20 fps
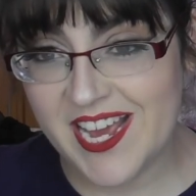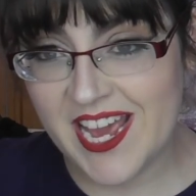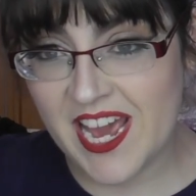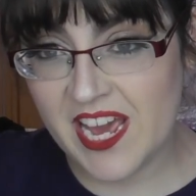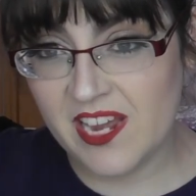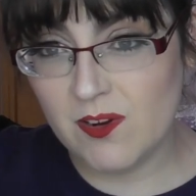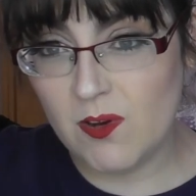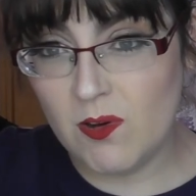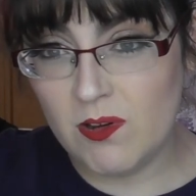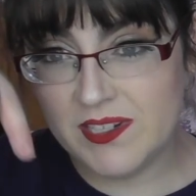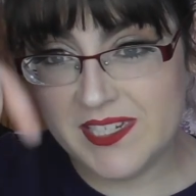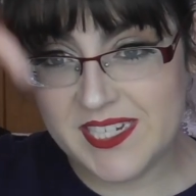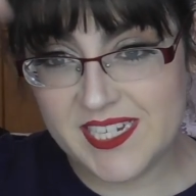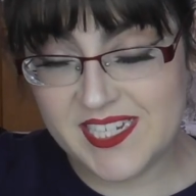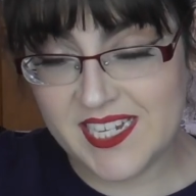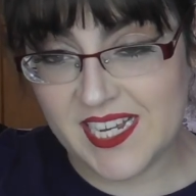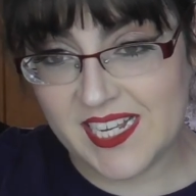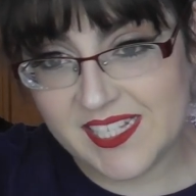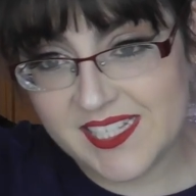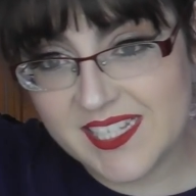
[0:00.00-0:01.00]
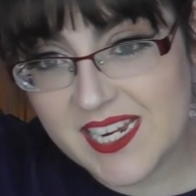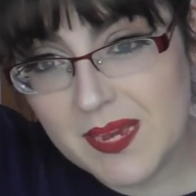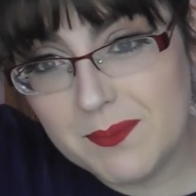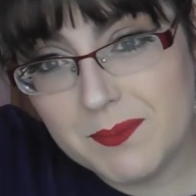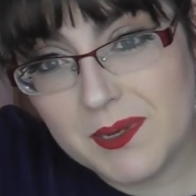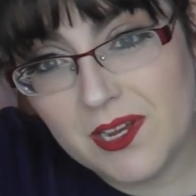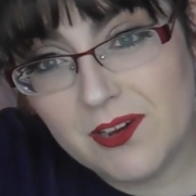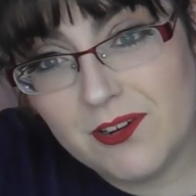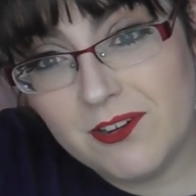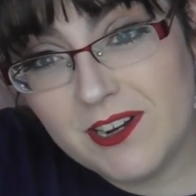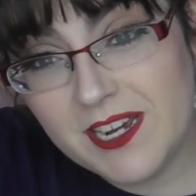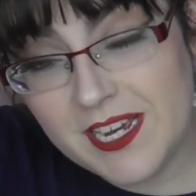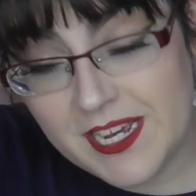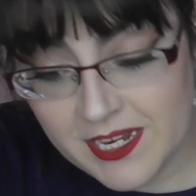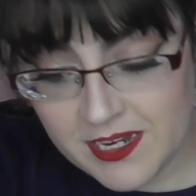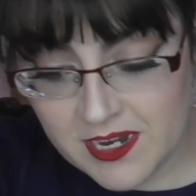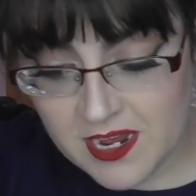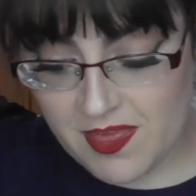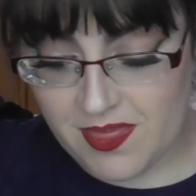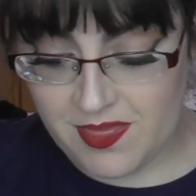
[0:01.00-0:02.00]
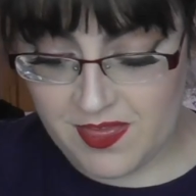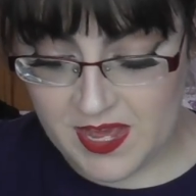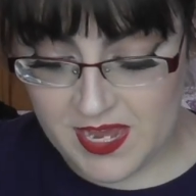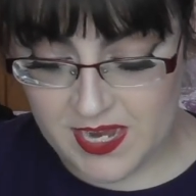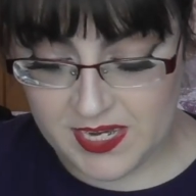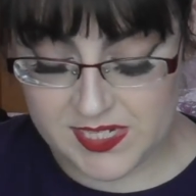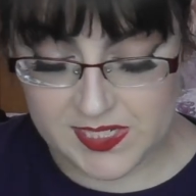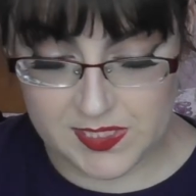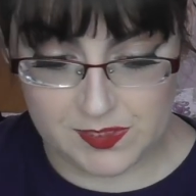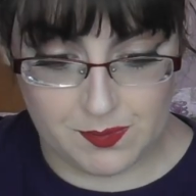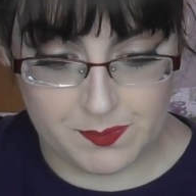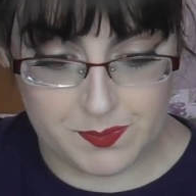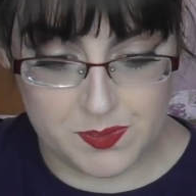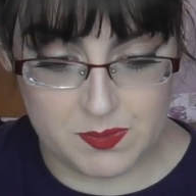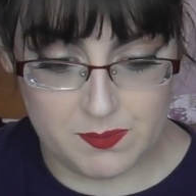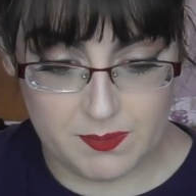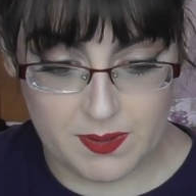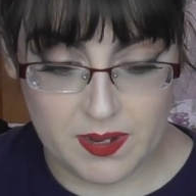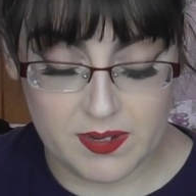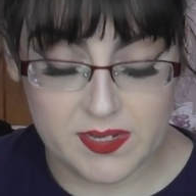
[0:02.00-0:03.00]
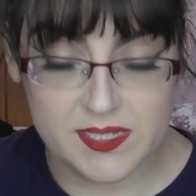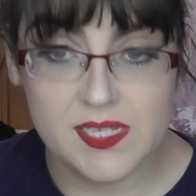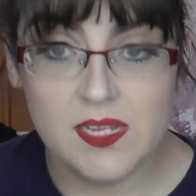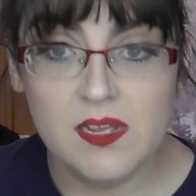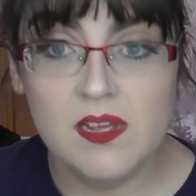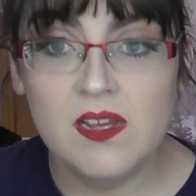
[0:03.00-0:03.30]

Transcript: Again, all details down below in the description box.